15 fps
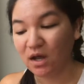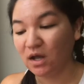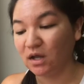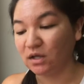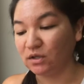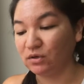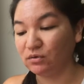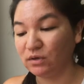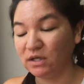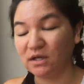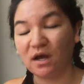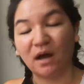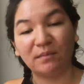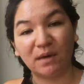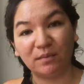You can
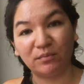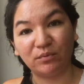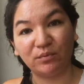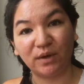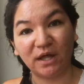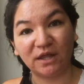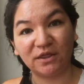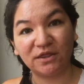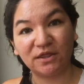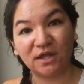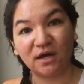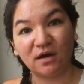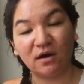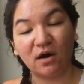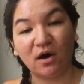come up with
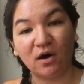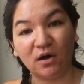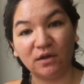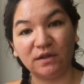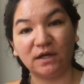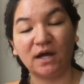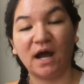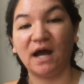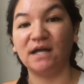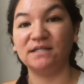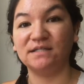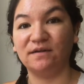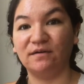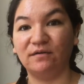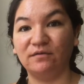all the kinds
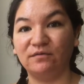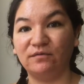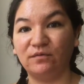of